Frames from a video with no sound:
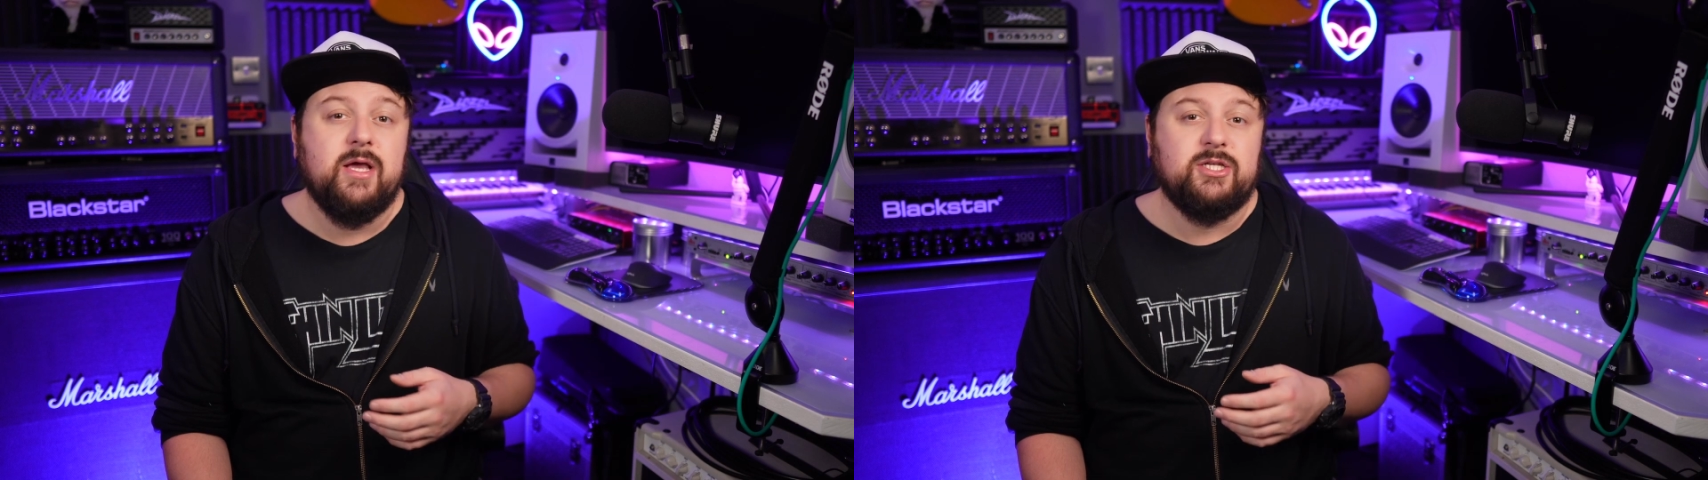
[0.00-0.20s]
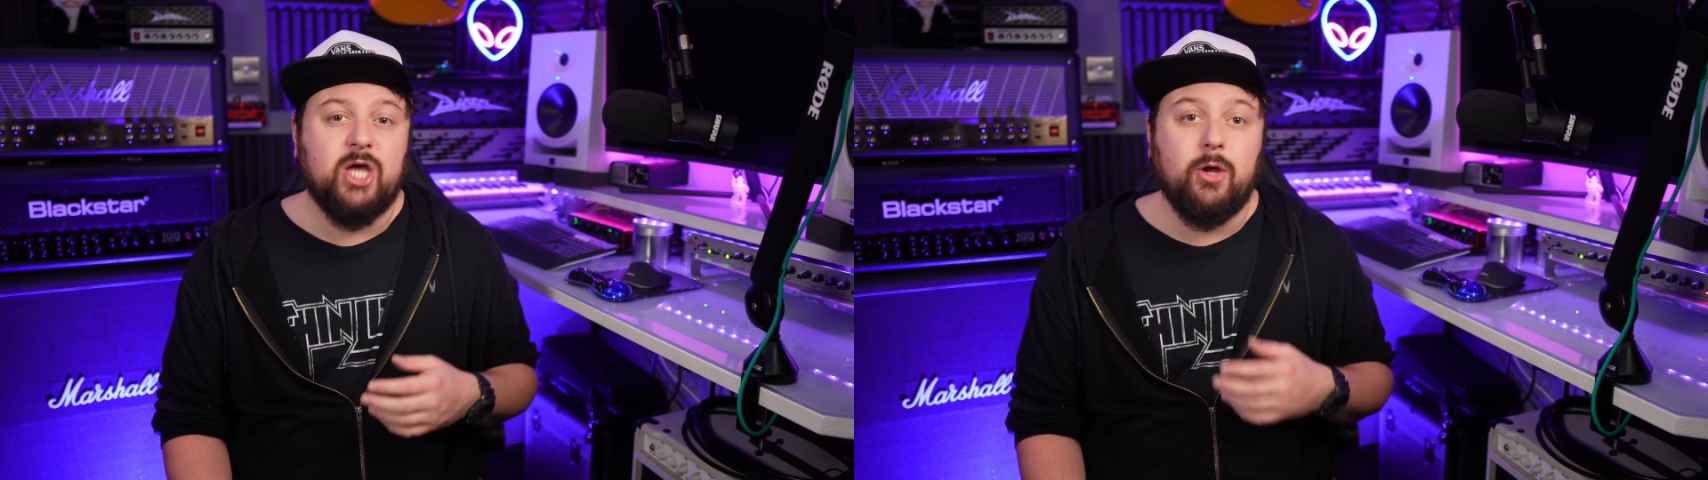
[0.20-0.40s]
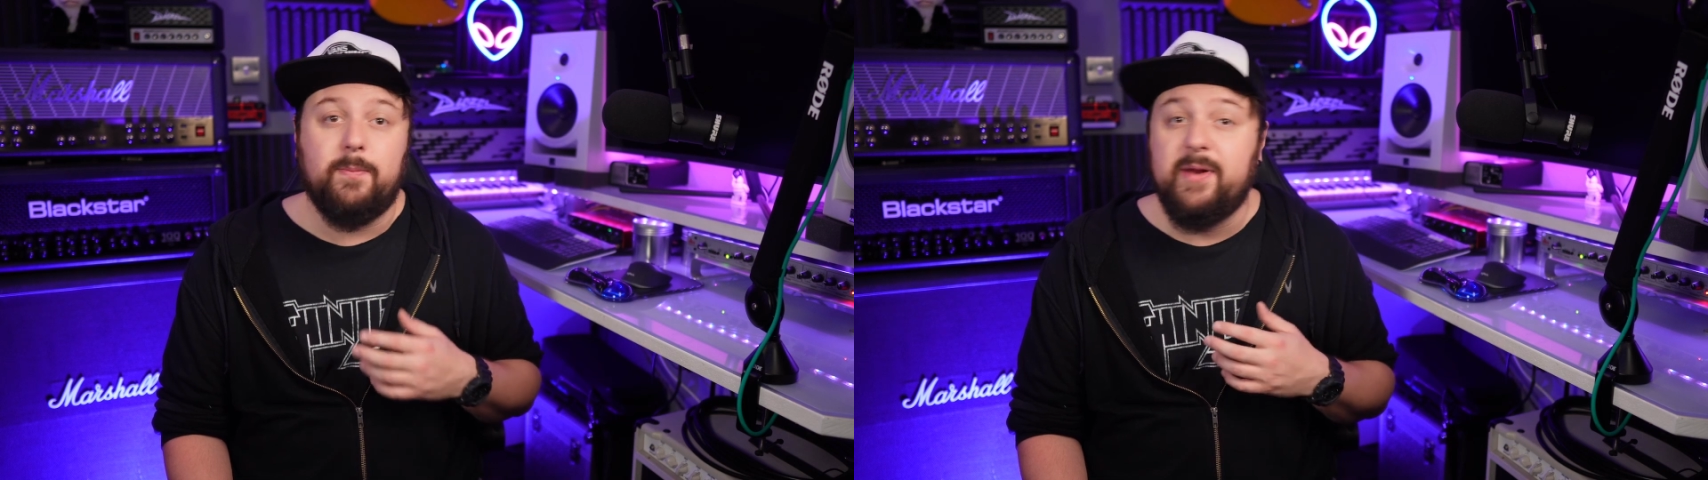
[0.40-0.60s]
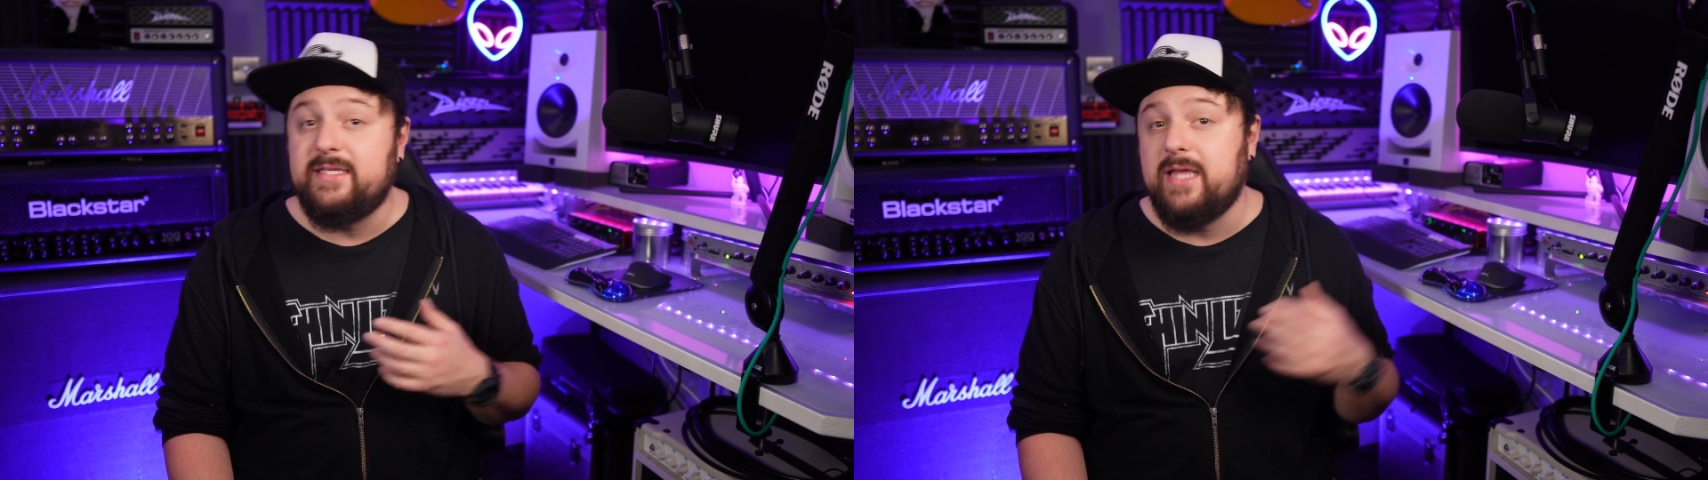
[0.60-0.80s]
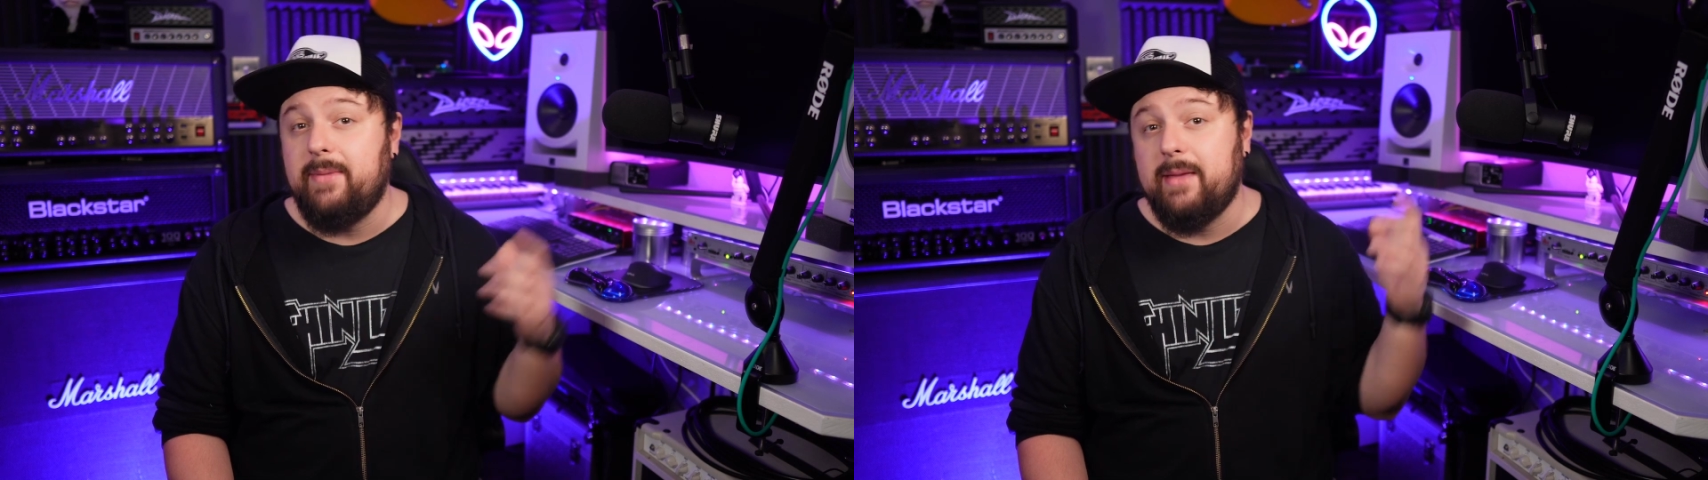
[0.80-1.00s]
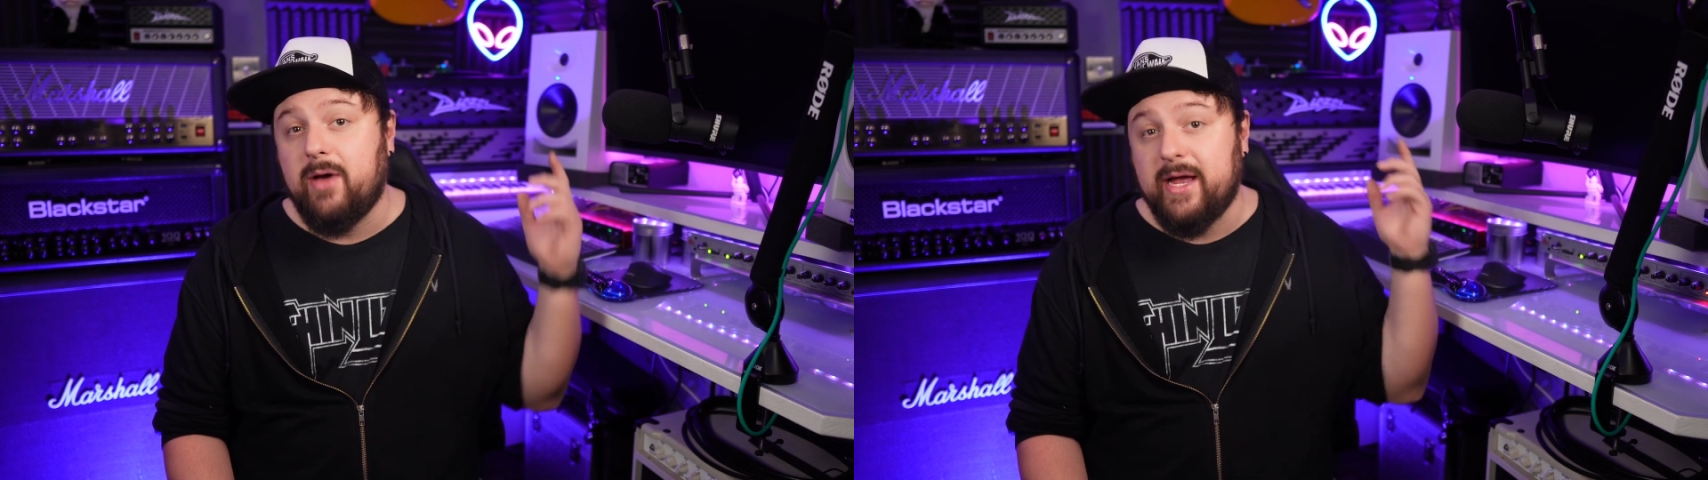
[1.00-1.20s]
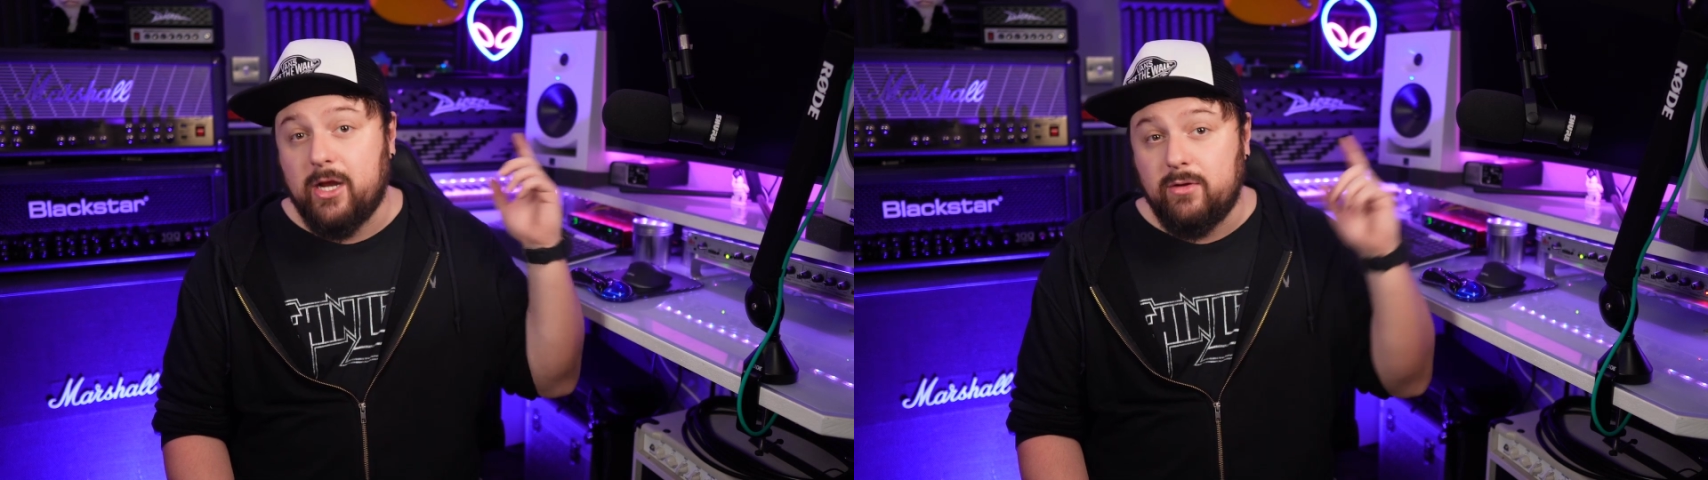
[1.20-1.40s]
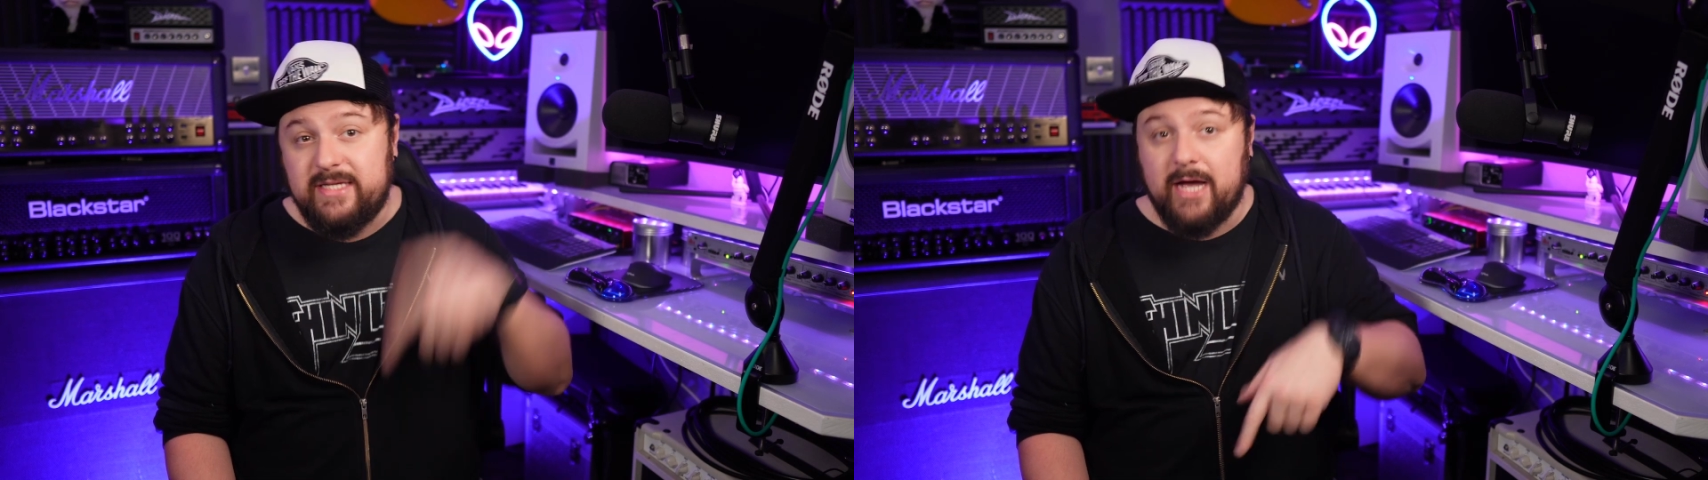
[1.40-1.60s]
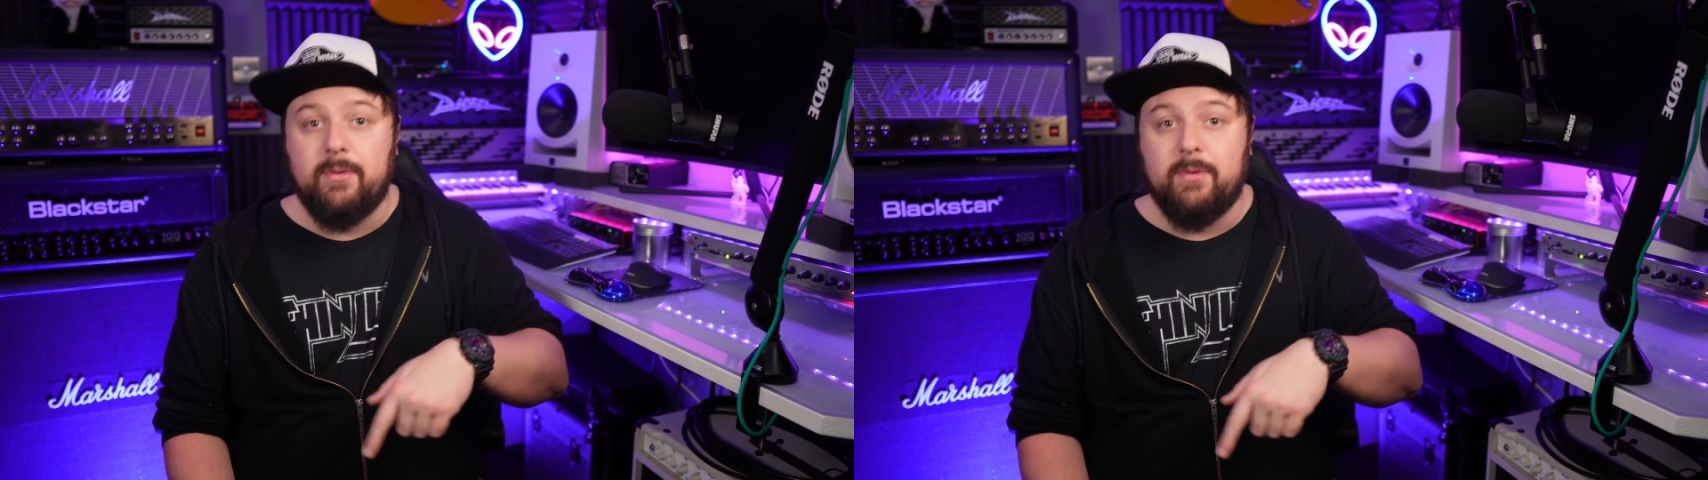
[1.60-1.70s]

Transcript: So please let me and Mike know down